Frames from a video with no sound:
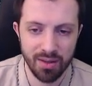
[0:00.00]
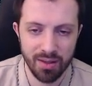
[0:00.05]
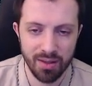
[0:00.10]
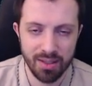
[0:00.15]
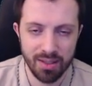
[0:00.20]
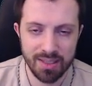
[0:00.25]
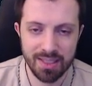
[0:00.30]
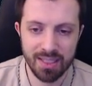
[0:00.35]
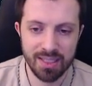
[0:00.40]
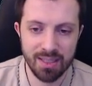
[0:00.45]

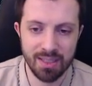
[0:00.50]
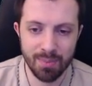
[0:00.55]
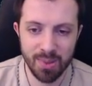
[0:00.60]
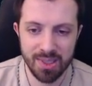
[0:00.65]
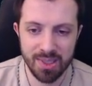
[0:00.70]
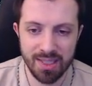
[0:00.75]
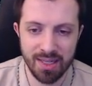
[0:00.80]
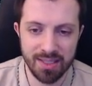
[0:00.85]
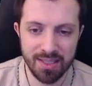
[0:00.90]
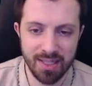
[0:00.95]

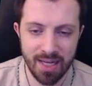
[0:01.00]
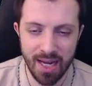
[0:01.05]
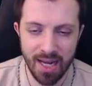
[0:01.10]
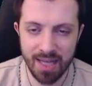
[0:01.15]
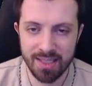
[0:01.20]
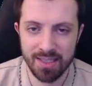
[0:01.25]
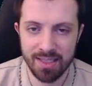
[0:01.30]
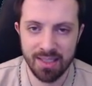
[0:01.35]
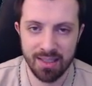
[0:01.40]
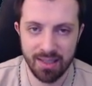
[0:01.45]
60%
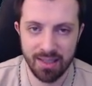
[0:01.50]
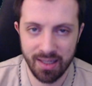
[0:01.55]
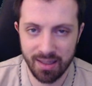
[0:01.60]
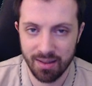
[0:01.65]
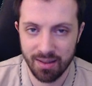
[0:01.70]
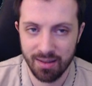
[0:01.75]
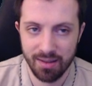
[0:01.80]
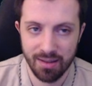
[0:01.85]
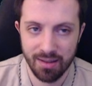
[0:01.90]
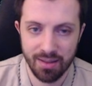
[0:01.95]
Tenacity, like
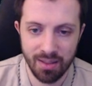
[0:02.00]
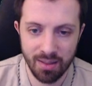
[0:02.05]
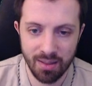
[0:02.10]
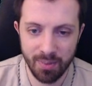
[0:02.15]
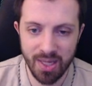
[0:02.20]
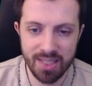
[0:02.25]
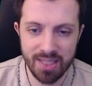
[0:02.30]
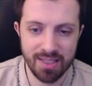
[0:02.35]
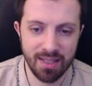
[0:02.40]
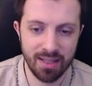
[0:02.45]
you're
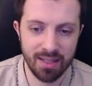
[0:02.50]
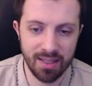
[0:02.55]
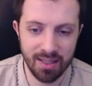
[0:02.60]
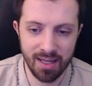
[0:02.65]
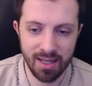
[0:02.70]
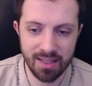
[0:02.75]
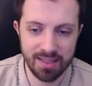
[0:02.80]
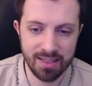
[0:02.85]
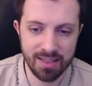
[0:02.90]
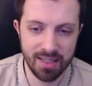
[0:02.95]
basically
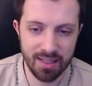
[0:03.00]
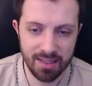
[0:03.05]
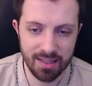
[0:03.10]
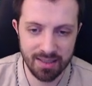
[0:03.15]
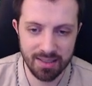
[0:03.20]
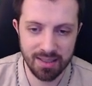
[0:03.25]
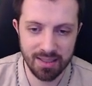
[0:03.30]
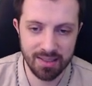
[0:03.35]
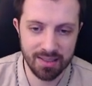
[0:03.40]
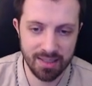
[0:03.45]
not sitting in
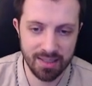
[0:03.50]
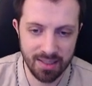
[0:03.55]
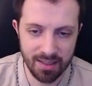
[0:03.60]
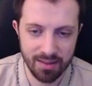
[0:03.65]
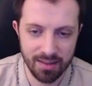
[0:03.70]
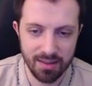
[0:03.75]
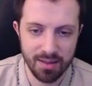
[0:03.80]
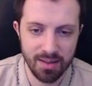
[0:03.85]
CC.